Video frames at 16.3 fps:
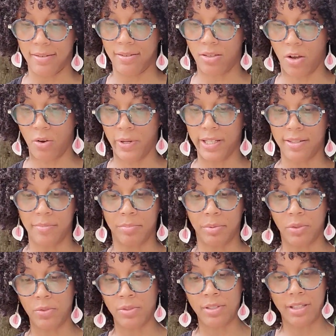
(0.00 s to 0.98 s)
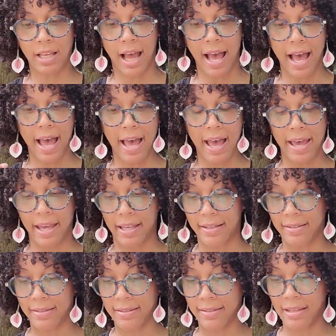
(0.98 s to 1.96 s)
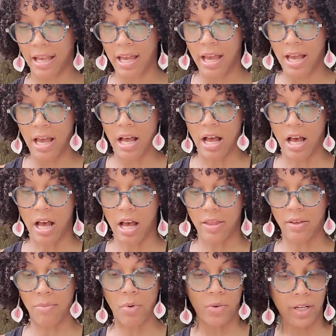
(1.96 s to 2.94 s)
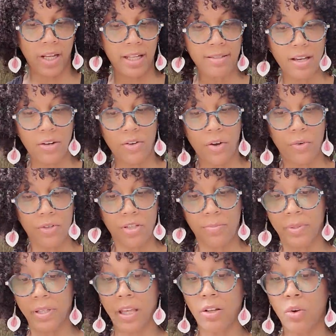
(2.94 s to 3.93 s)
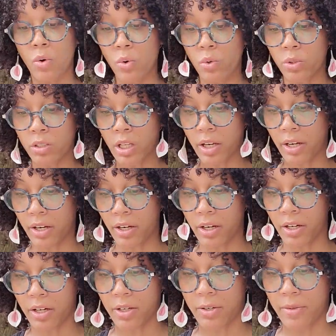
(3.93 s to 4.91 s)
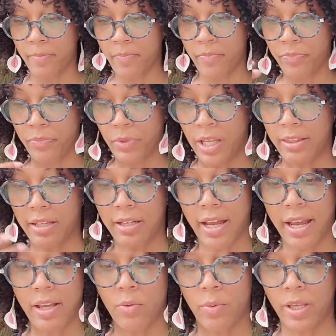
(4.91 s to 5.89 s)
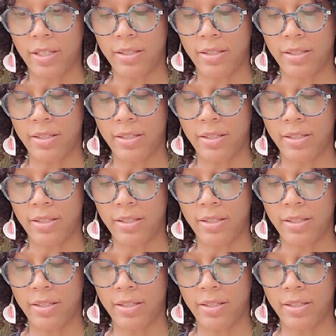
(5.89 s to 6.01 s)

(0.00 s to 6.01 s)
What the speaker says: So it's blue skies, the mornings are noticeably cooler, the night we